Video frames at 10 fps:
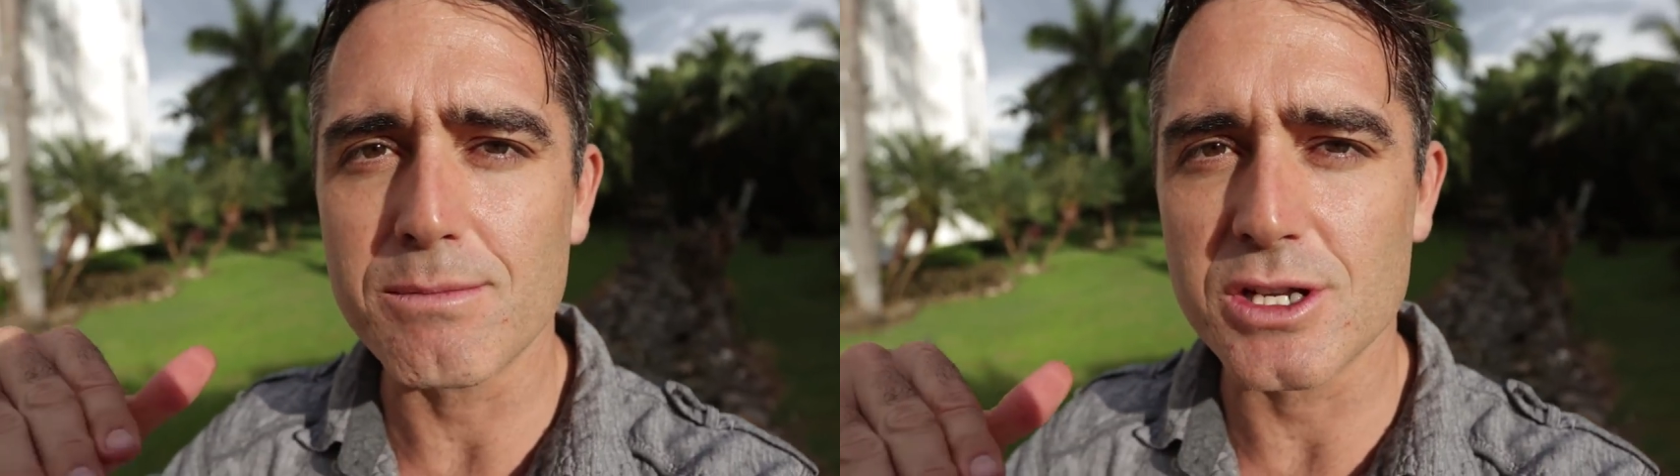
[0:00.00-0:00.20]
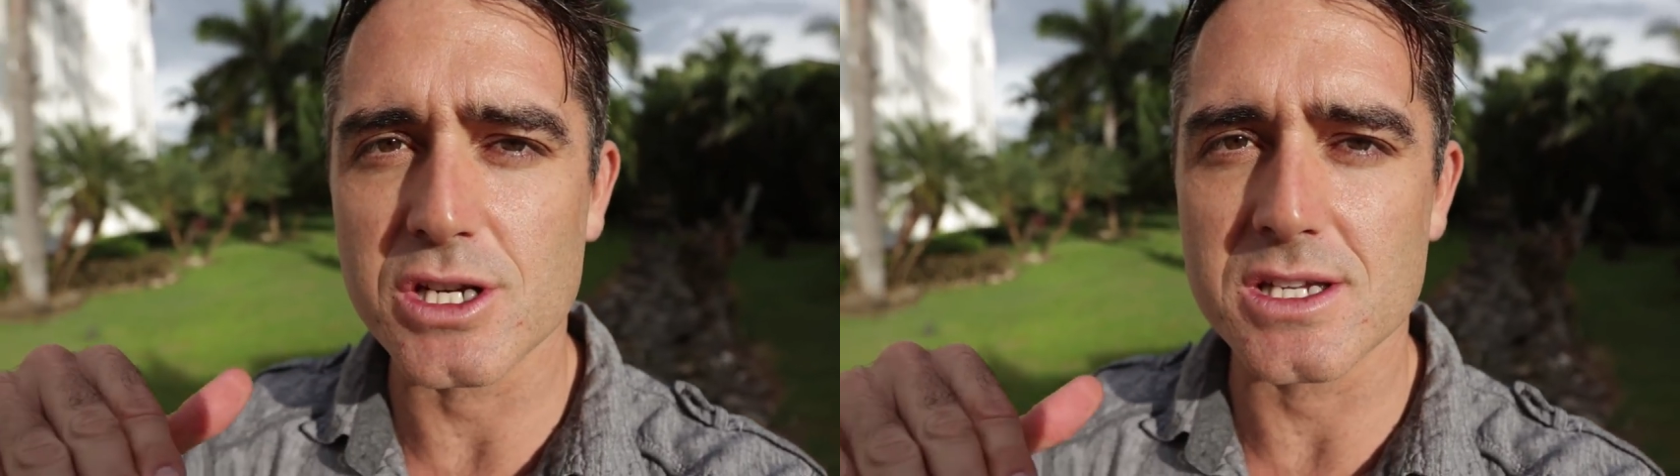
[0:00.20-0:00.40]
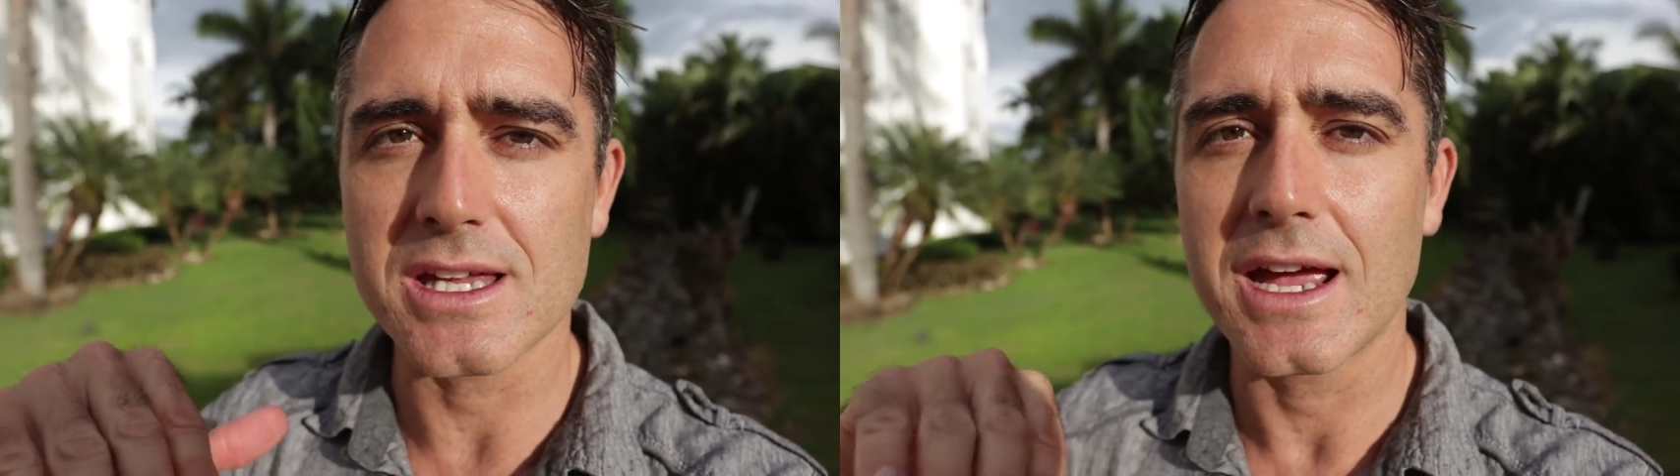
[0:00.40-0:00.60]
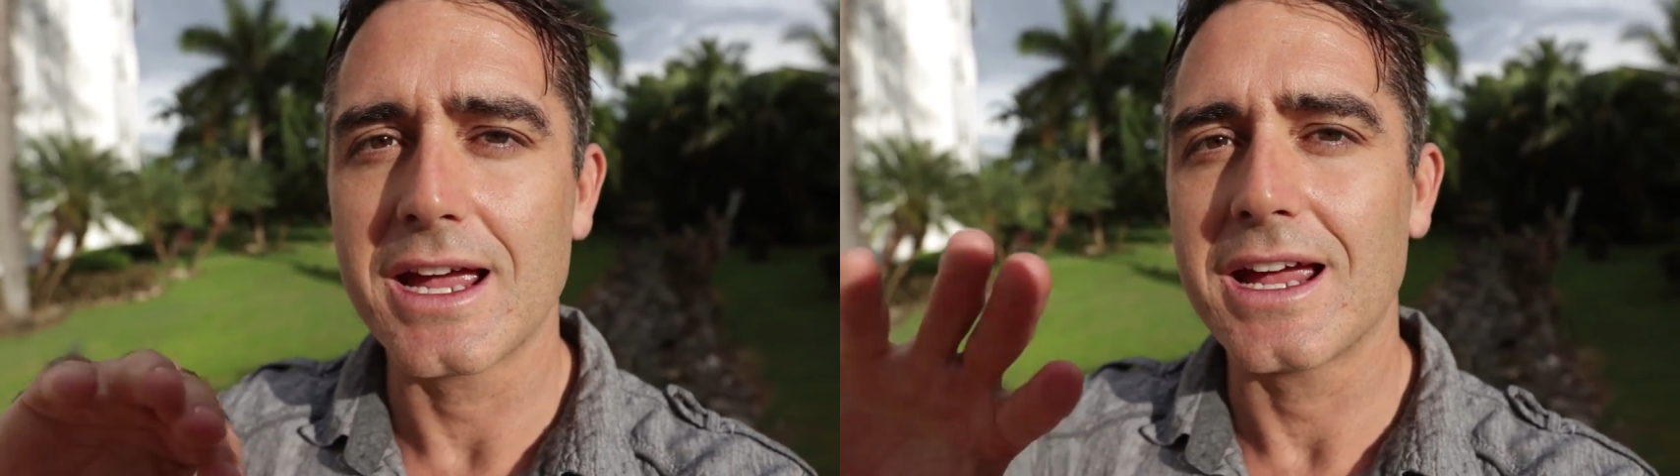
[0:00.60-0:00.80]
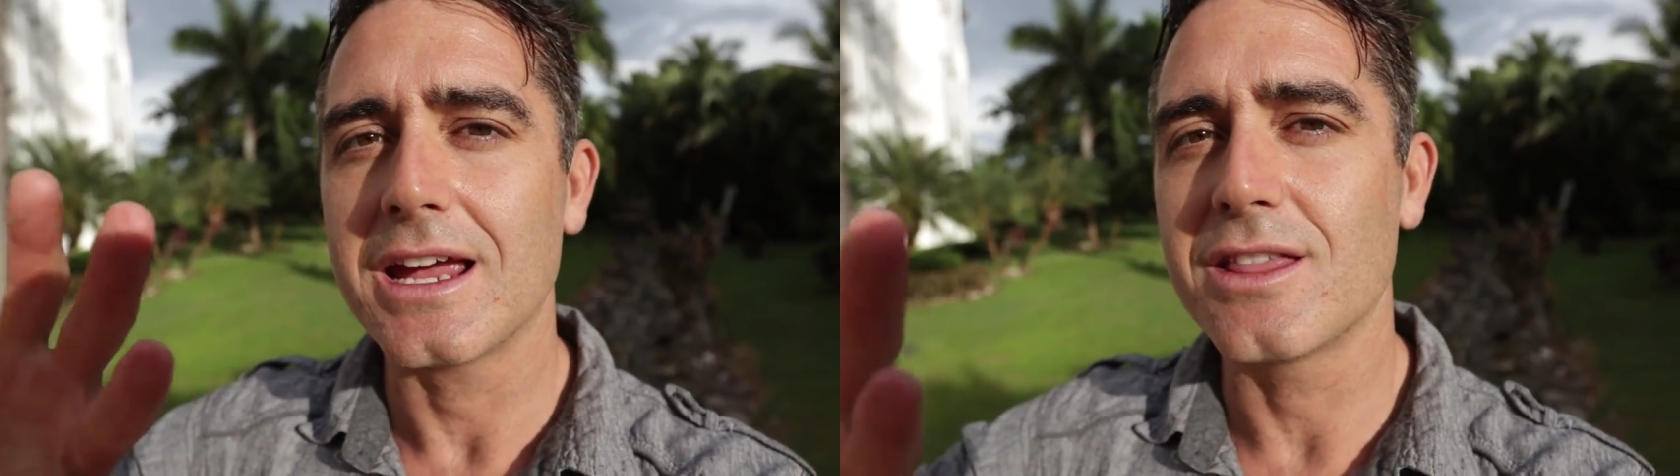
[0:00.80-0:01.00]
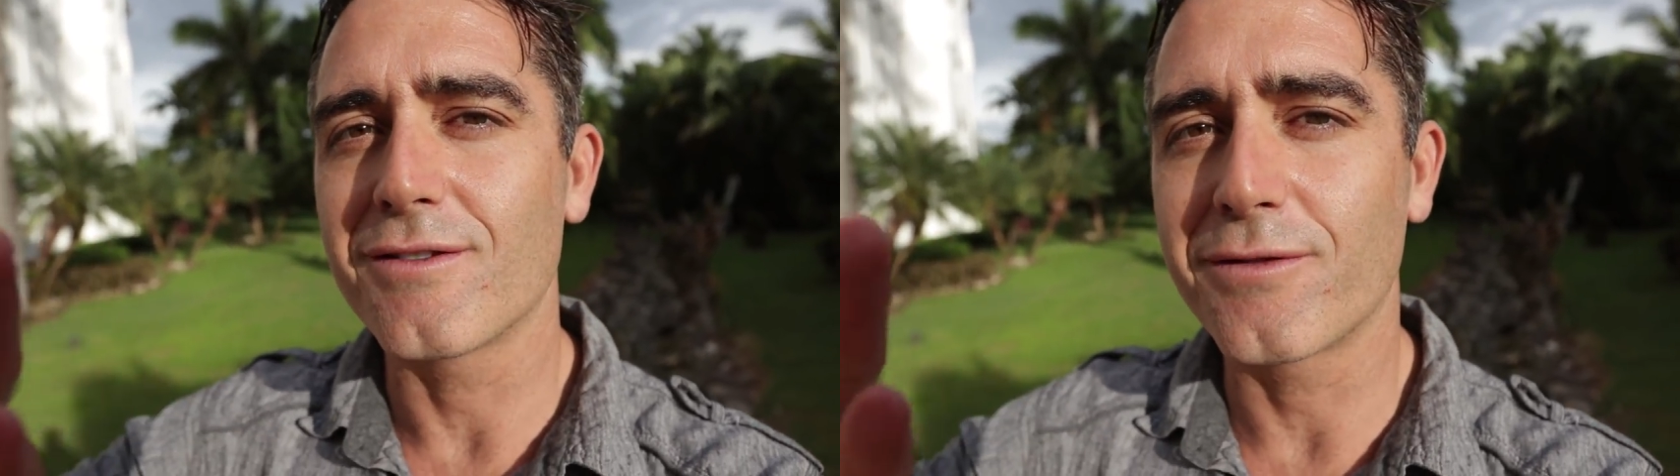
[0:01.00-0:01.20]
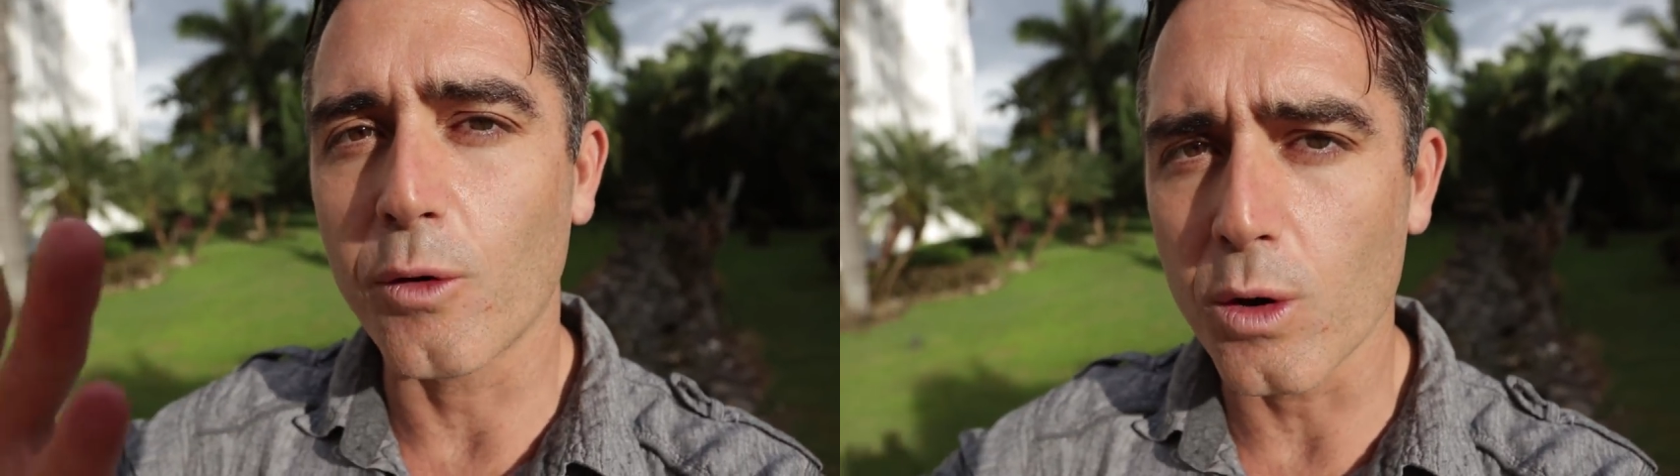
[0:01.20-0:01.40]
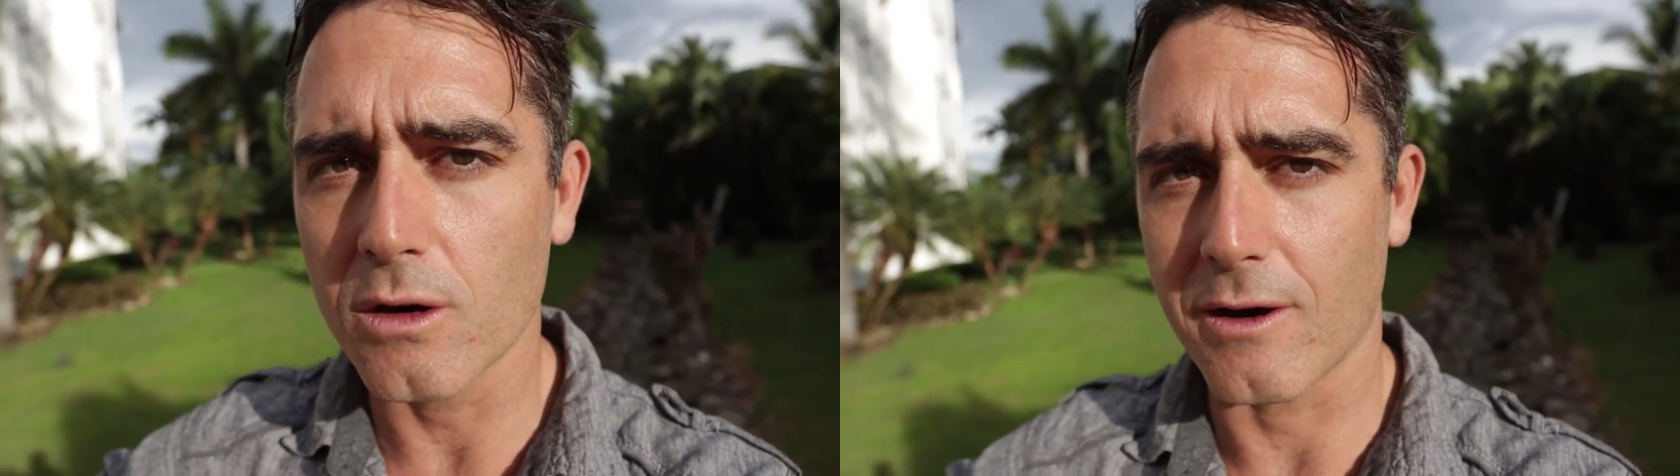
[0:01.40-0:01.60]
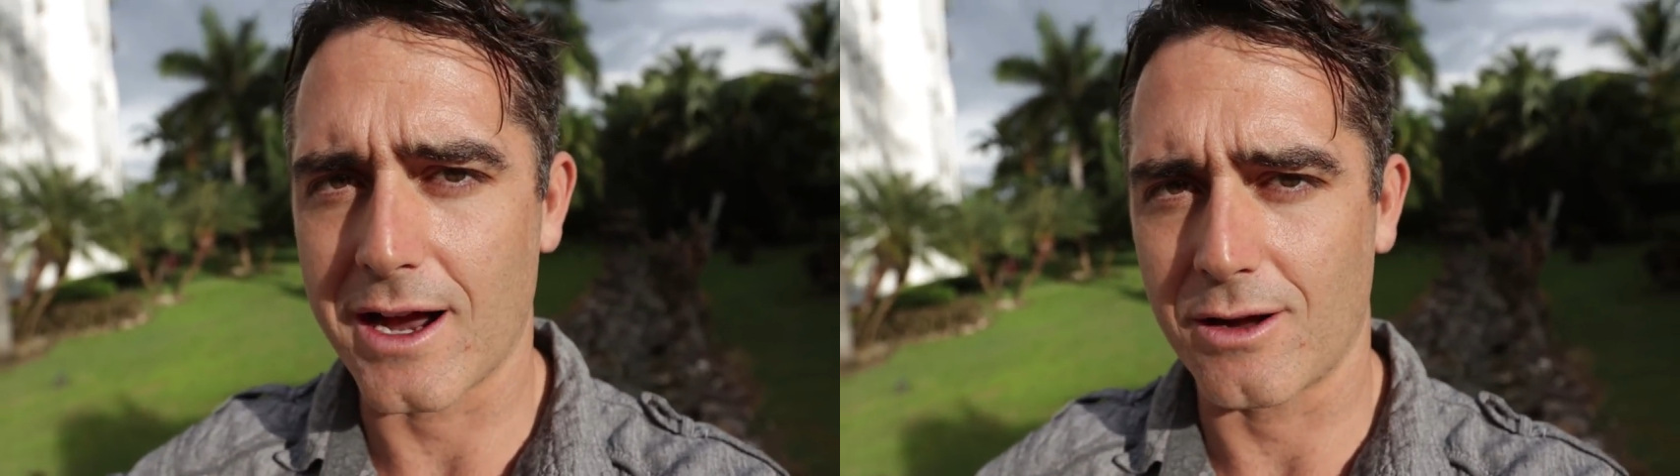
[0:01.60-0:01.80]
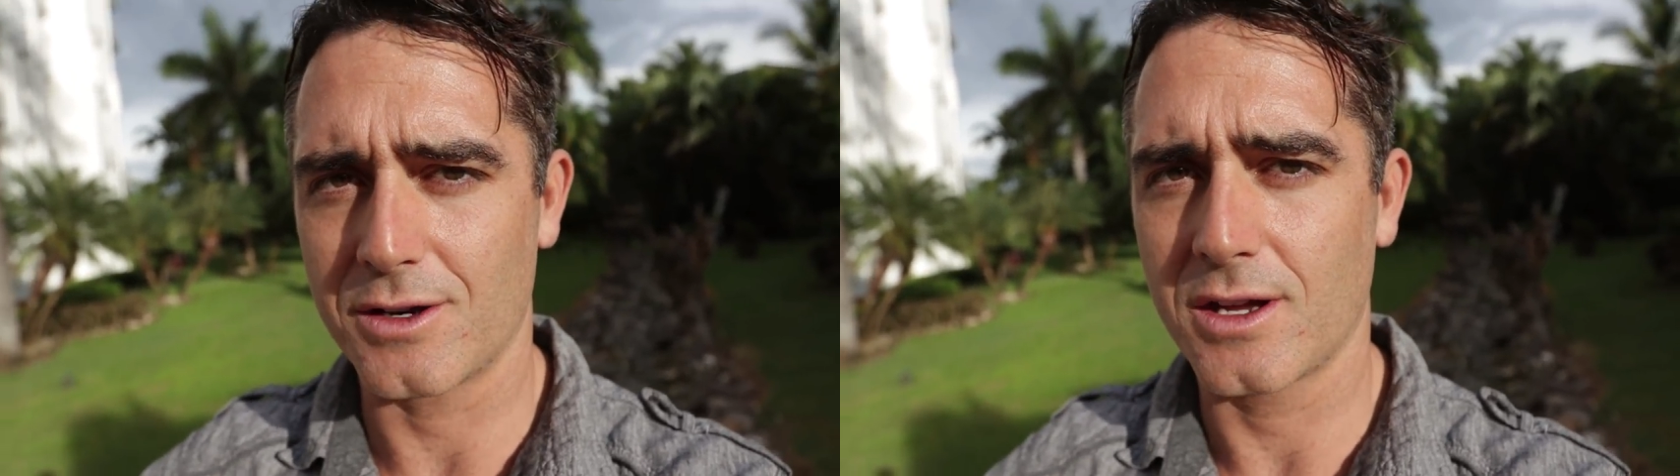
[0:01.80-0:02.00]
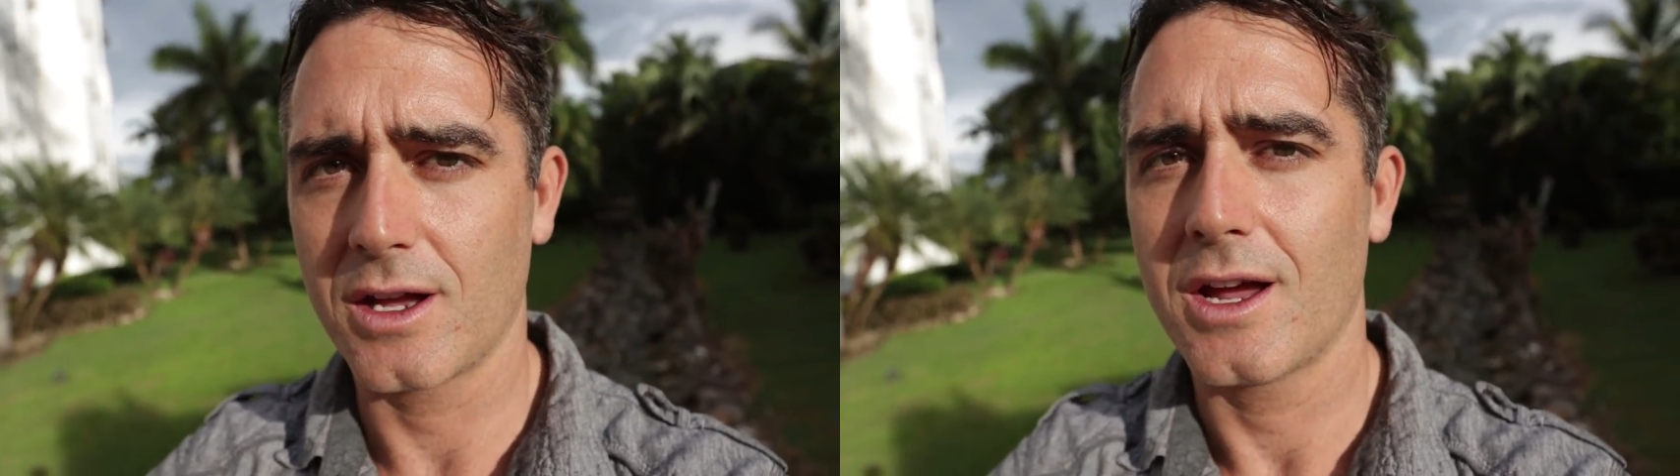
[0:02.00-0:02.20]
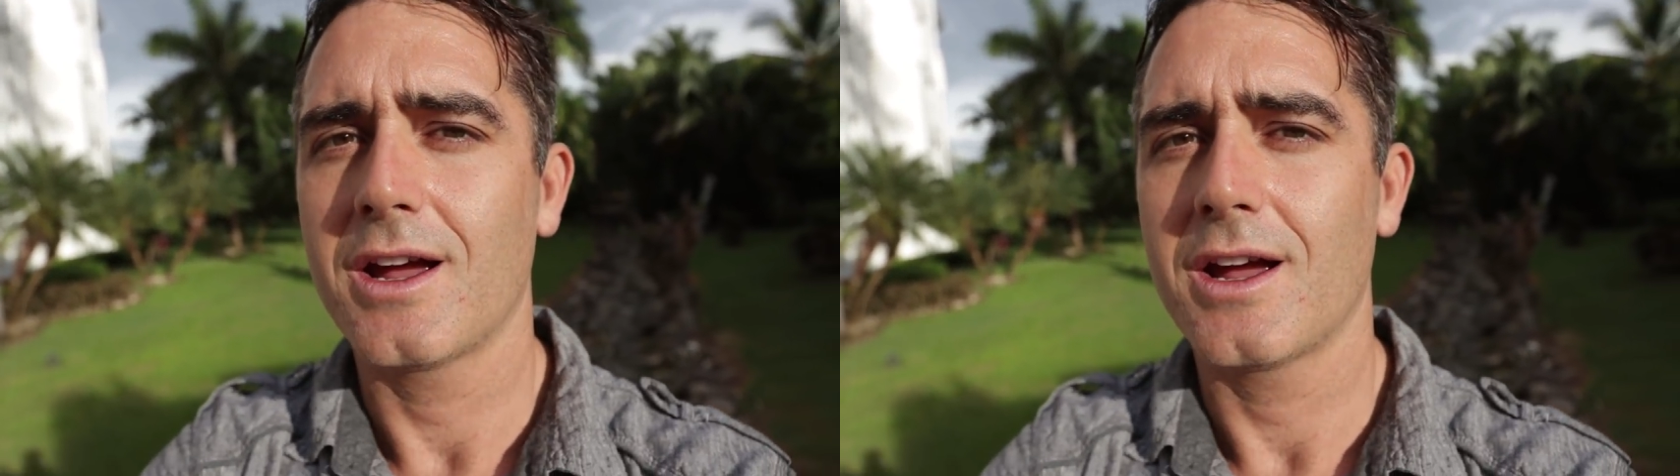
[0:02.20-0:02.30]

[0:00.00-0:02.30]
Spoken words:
images in the foreground,